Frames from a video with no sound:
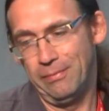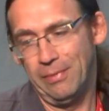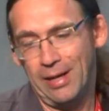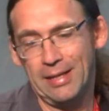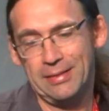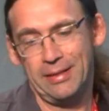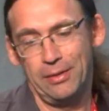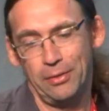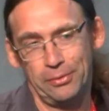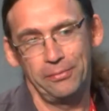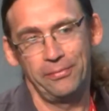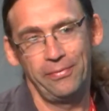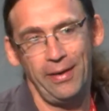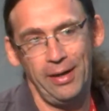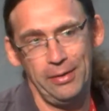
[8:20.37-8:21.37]
has a lot of
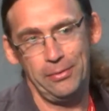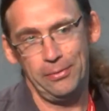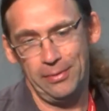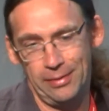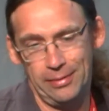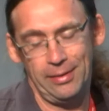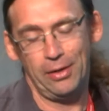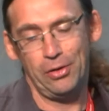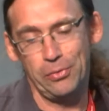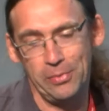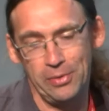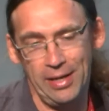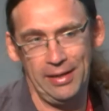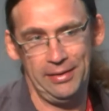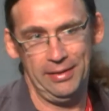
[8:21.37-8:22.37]
value
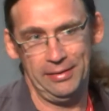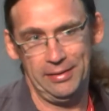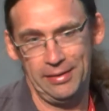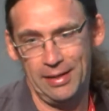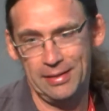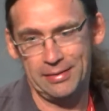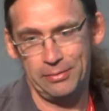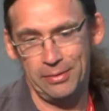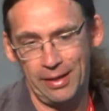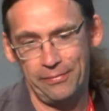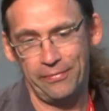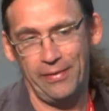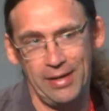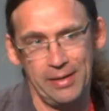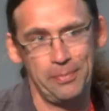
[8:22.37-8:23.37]
accumulated, yes, you have
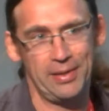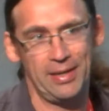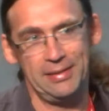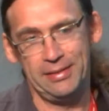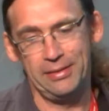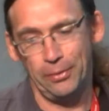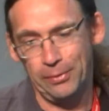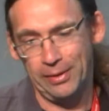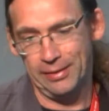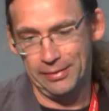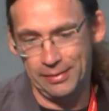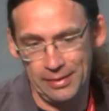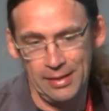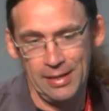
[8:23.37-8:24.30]
very pricey token,